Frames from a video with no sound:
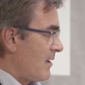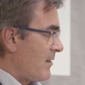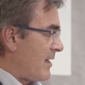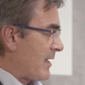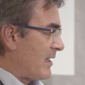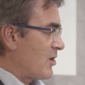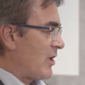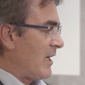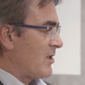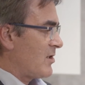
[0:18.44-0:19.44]
that I can
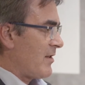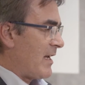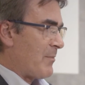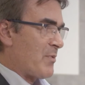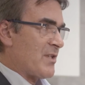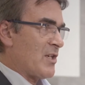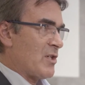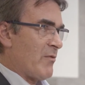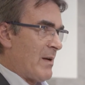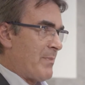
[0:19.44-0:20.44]
change the head position
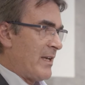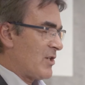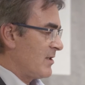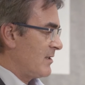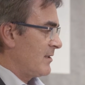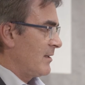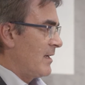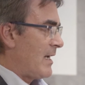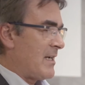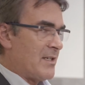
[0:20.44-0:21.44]
of my patient
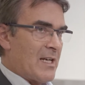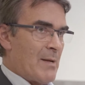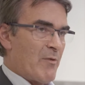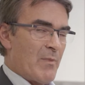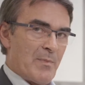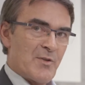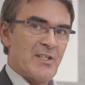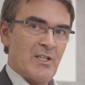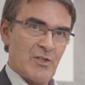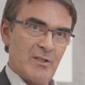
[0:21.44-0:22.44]
any time of my
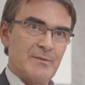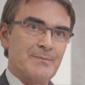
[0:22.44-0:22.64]
procedure.